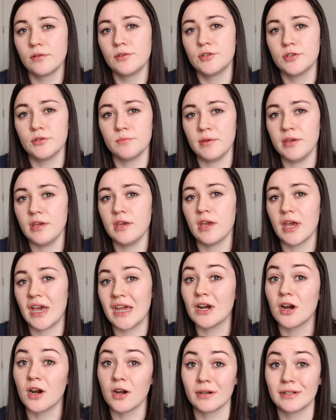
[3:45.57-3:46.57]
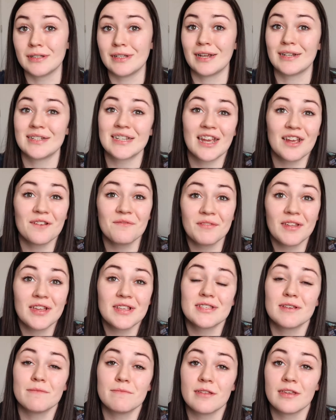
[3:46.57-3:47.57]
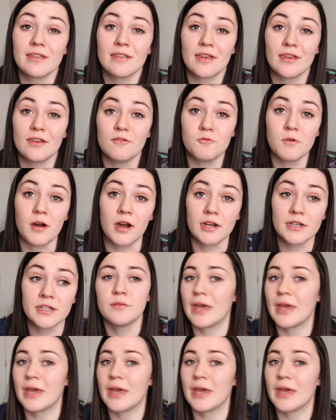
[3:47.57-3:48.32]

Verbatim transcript: to be an architect if that's something that you want.